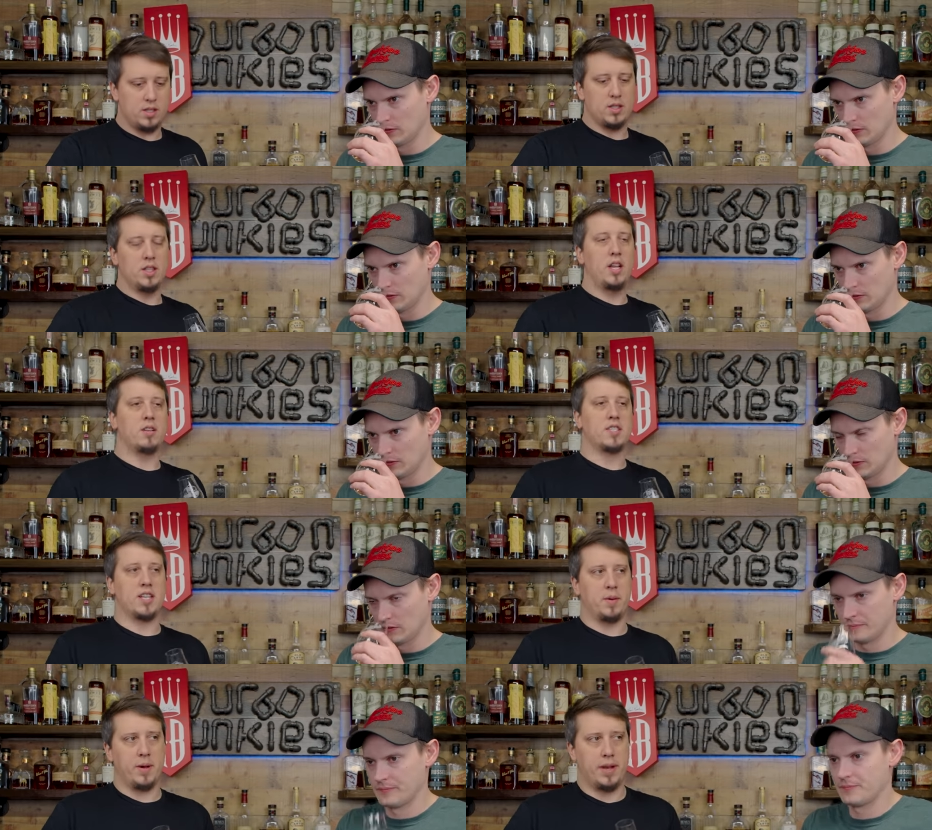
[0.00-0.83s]
Speaker 1: Little
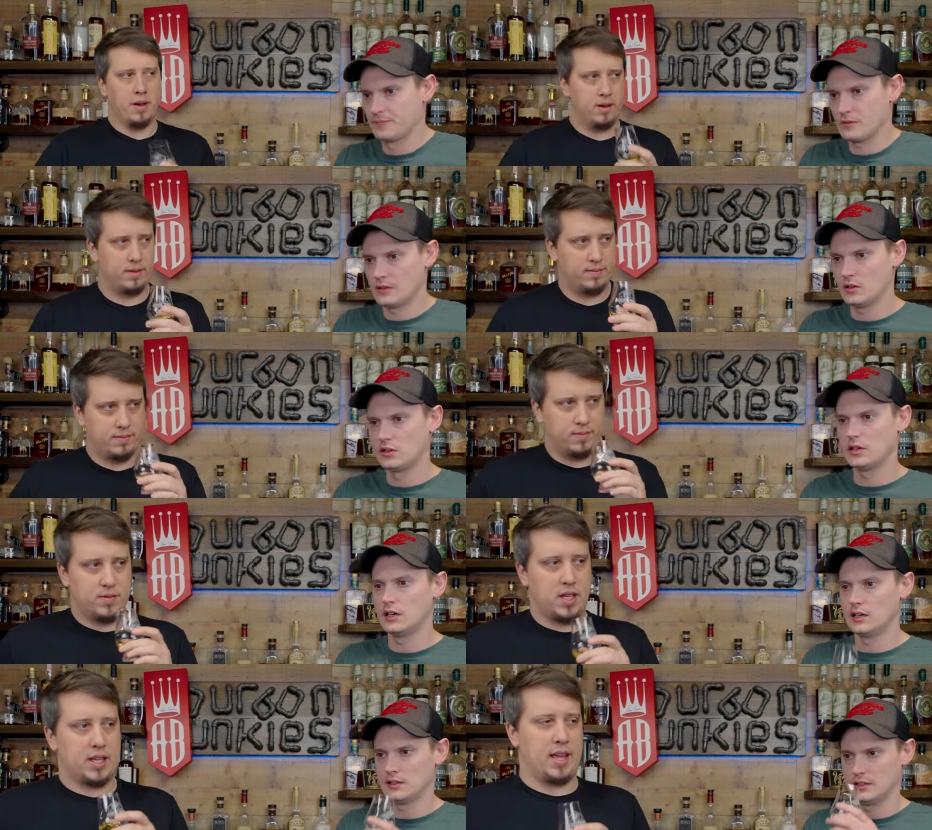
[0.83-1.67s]
seaweed,
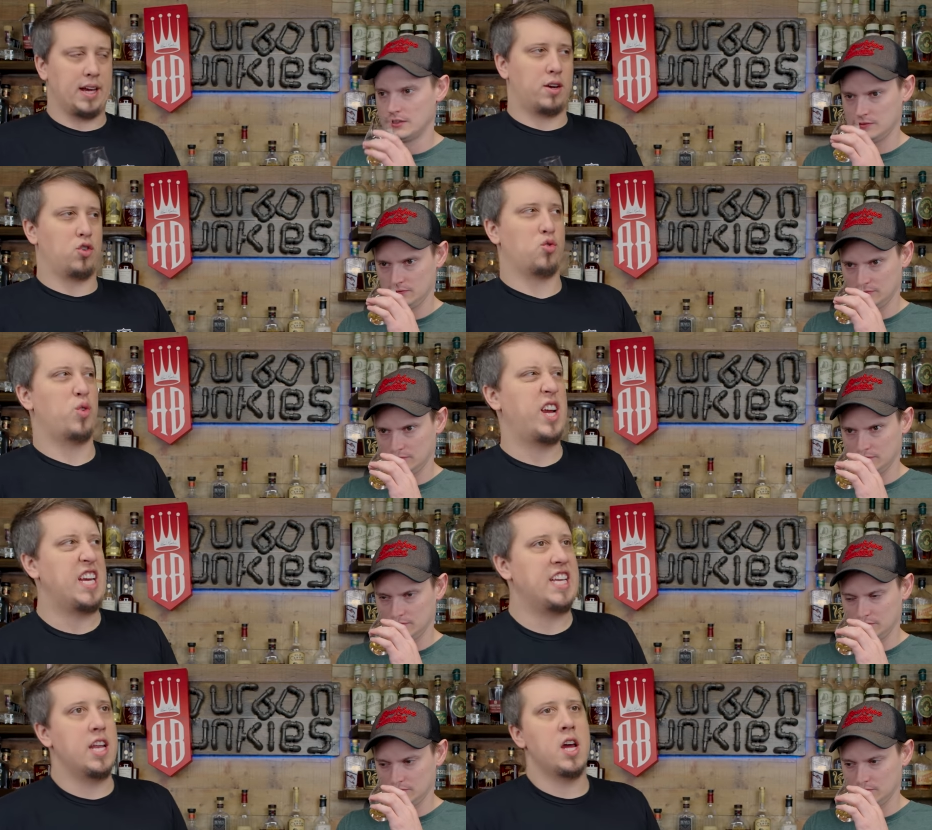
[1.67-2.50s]
oh. like that
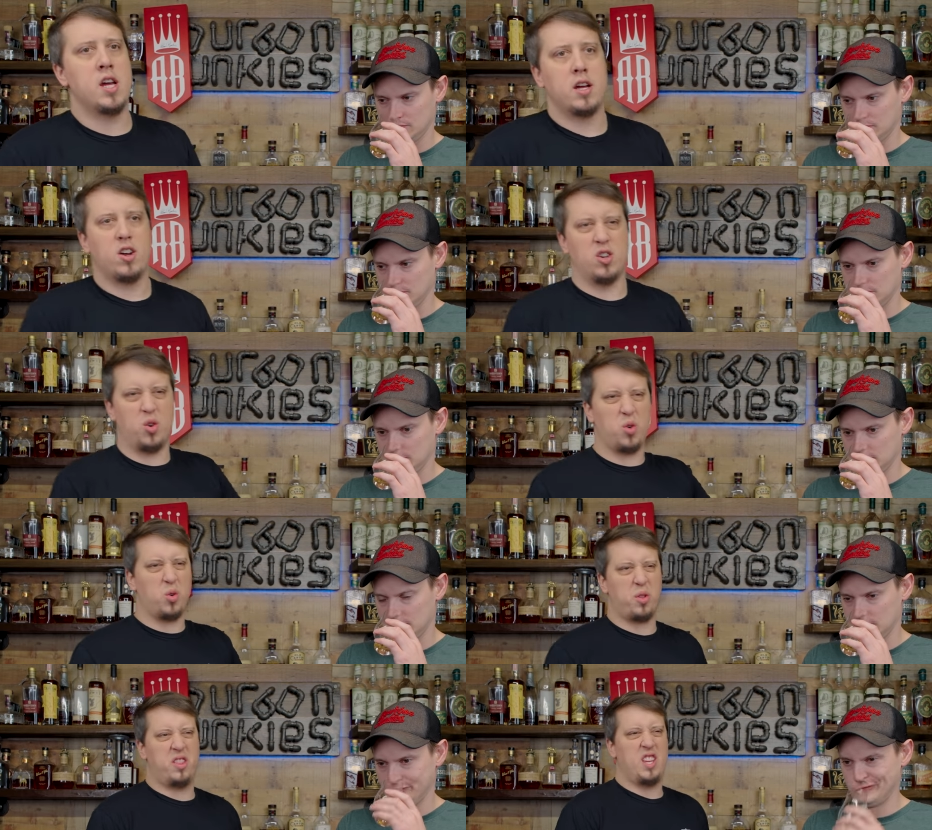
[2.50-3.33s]
green,
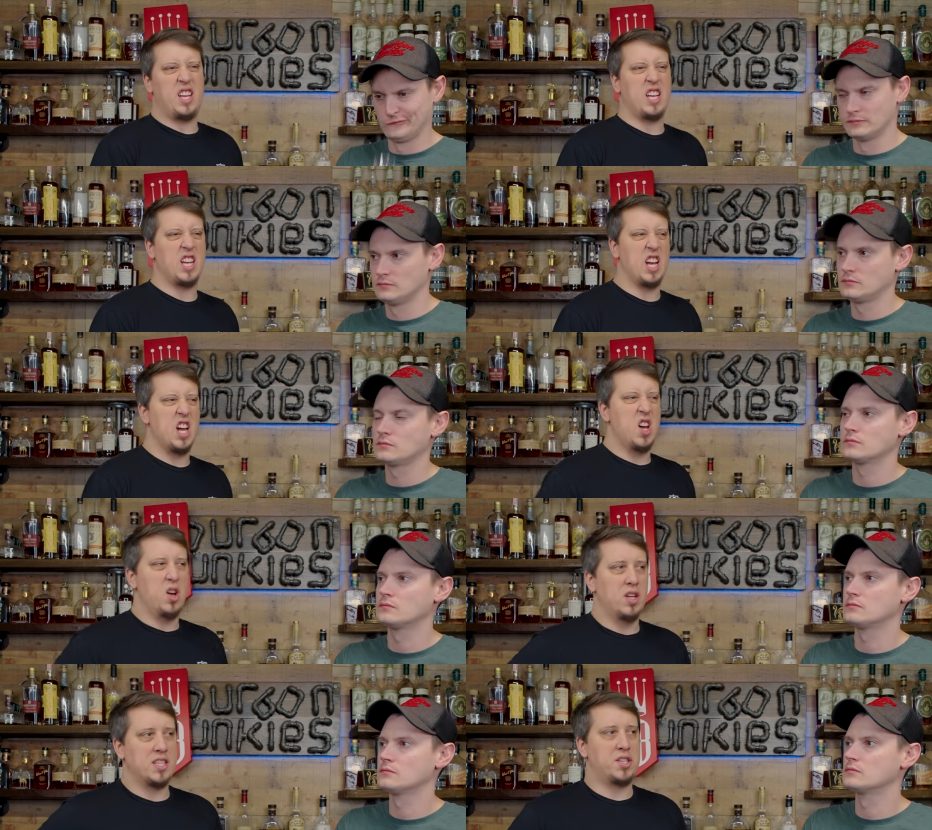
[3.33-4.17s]
earthy
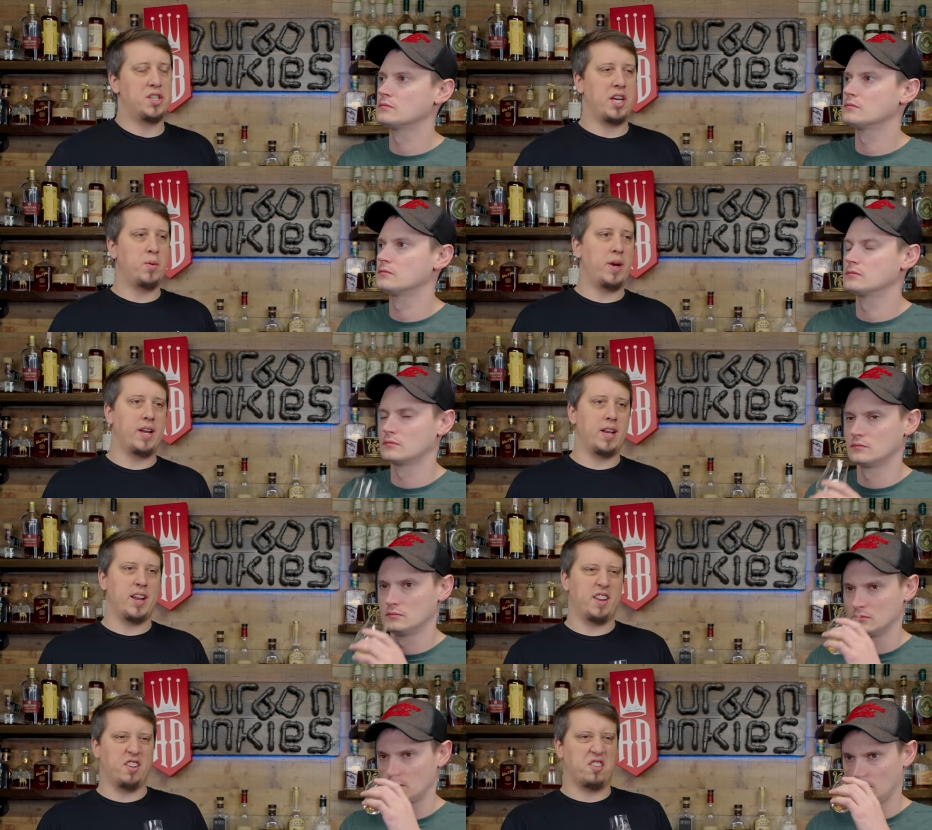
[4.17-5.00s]
seaweed
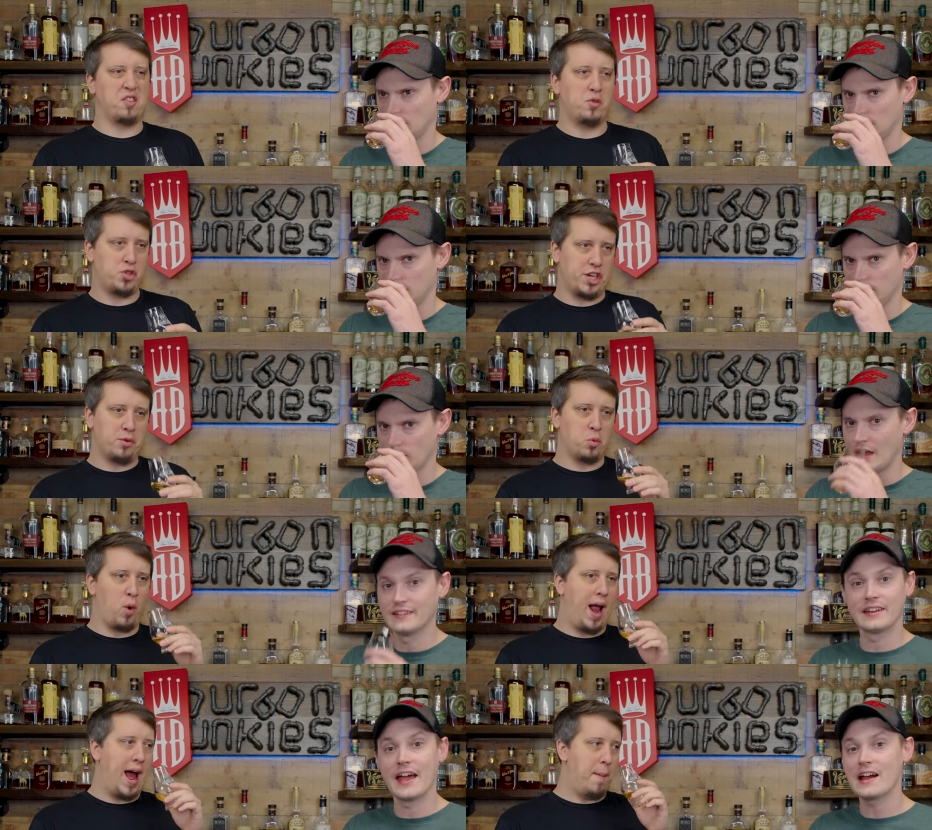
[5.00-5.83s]
on a sushi
Speaker 2: wrap.
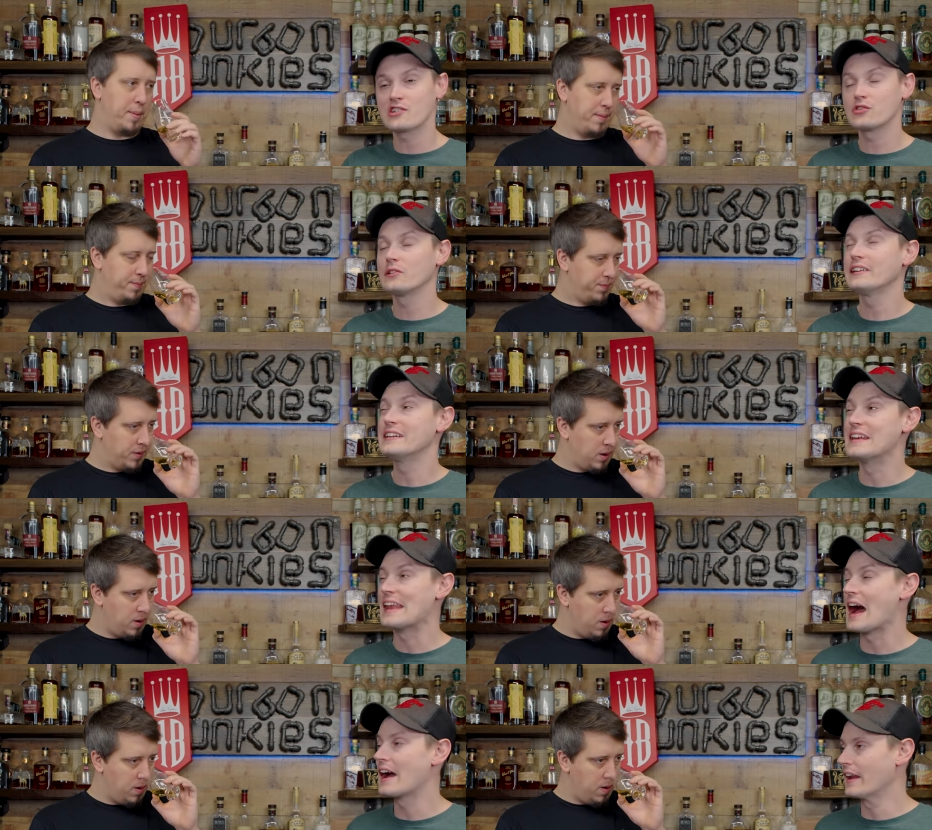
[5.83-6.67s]
It's actually
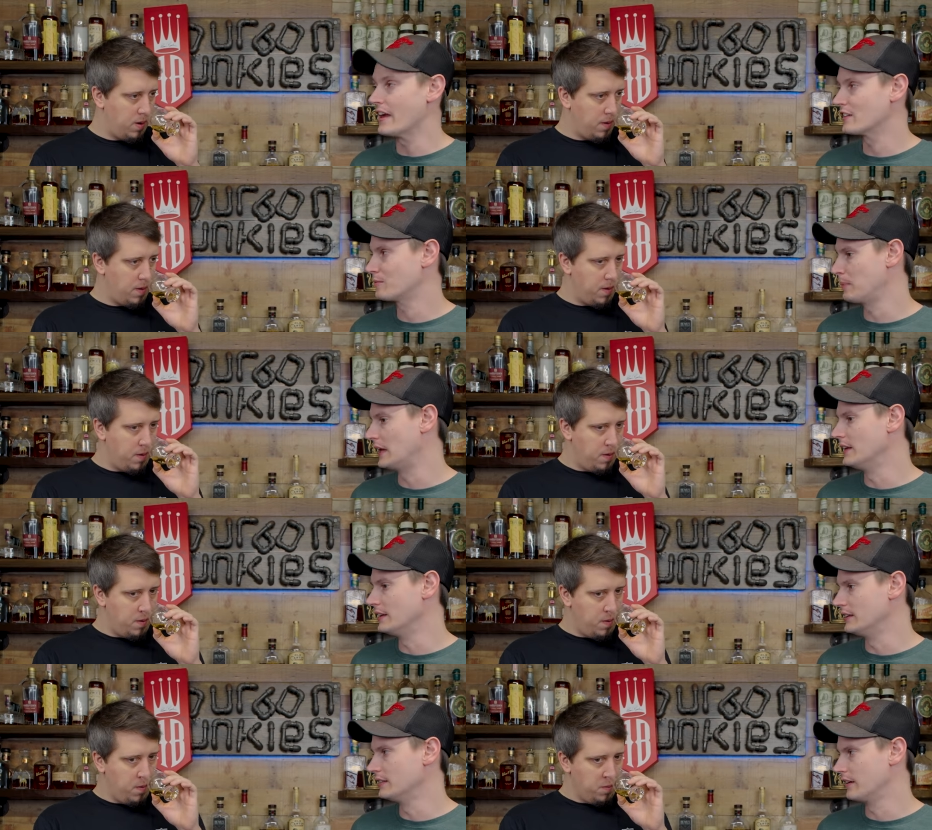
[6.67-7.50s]
not as
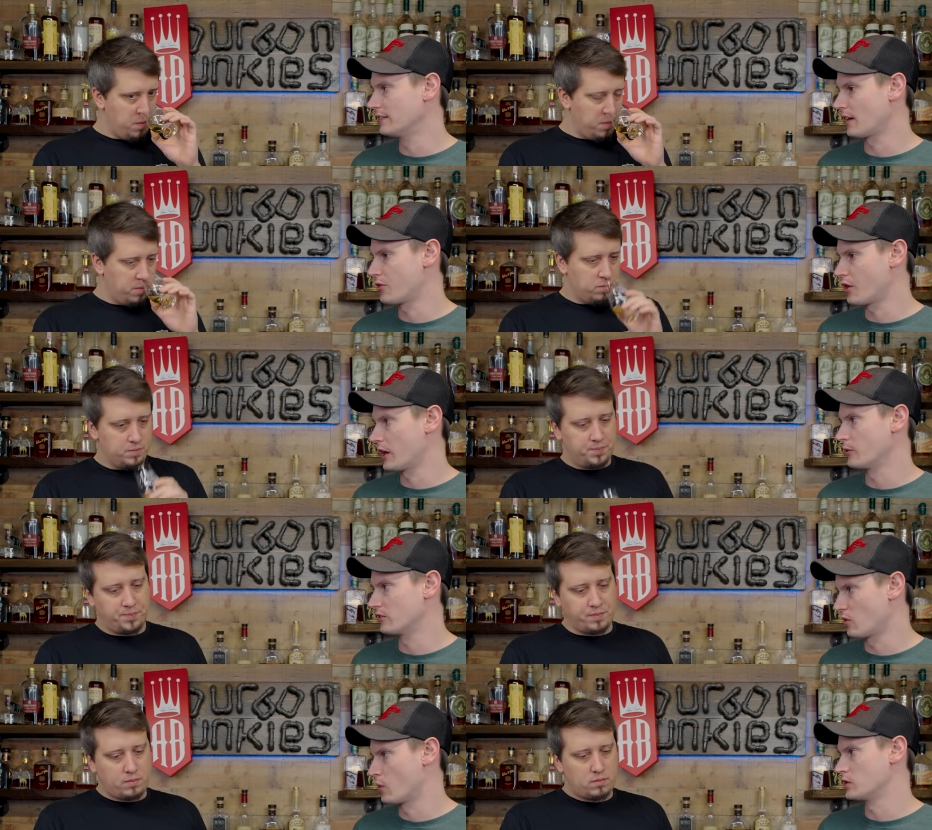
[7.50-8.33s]
peaty as I thought it
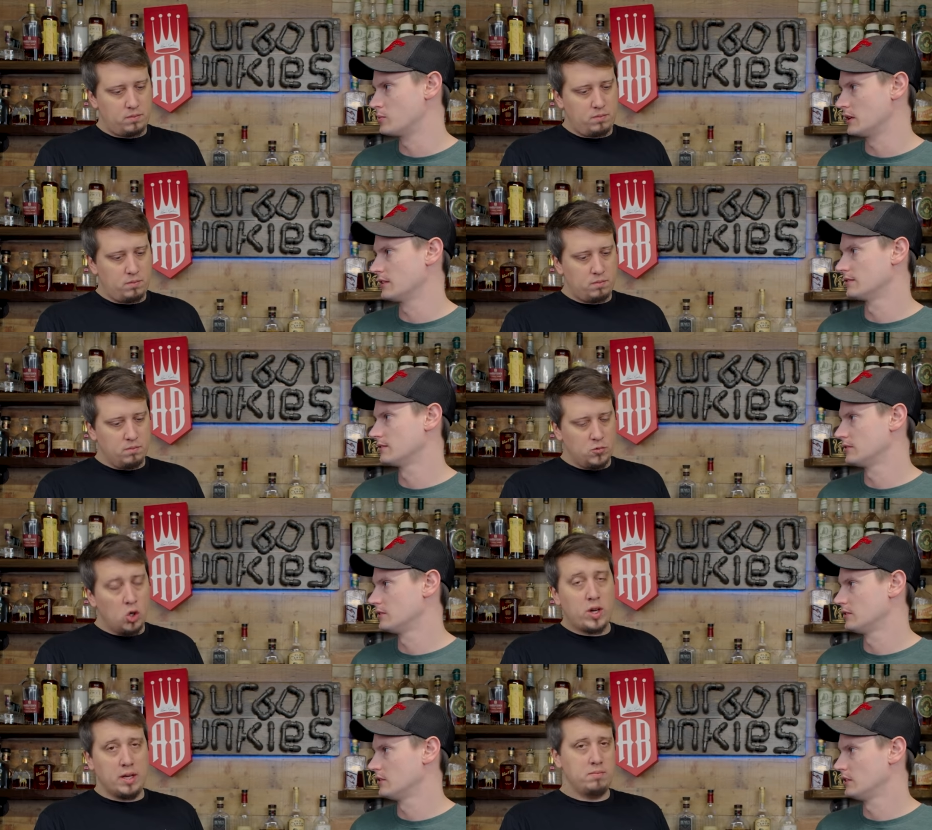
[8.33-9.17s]
was going to be.
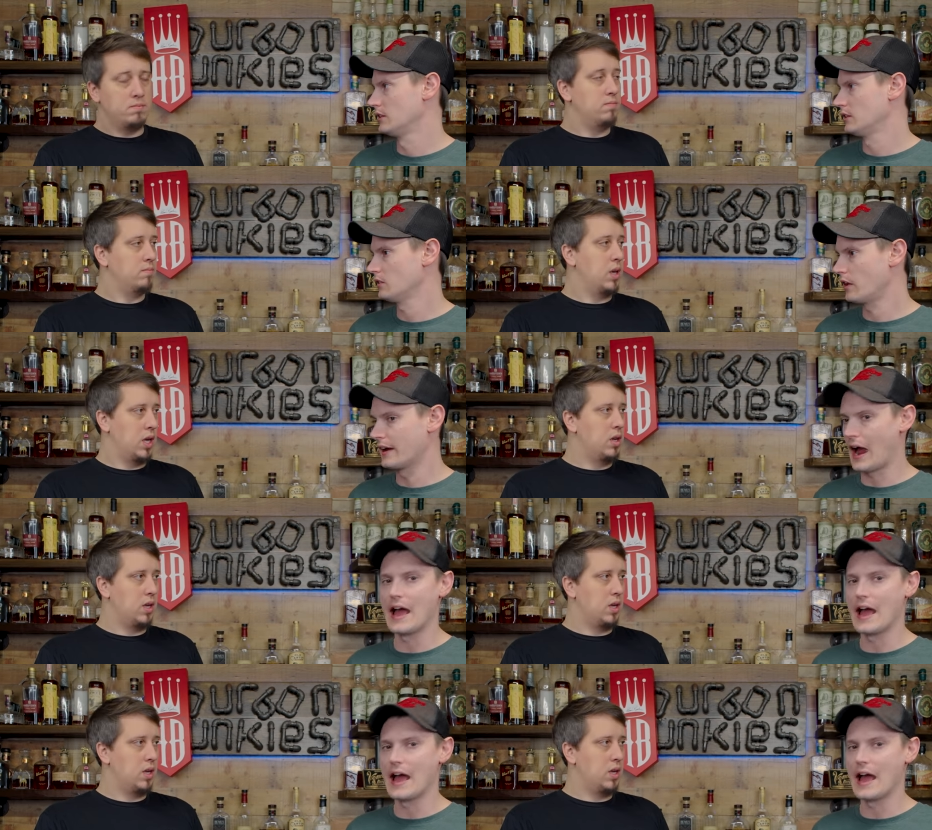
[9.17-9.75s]
Speaker 1: Okay.
Speaker 2: Like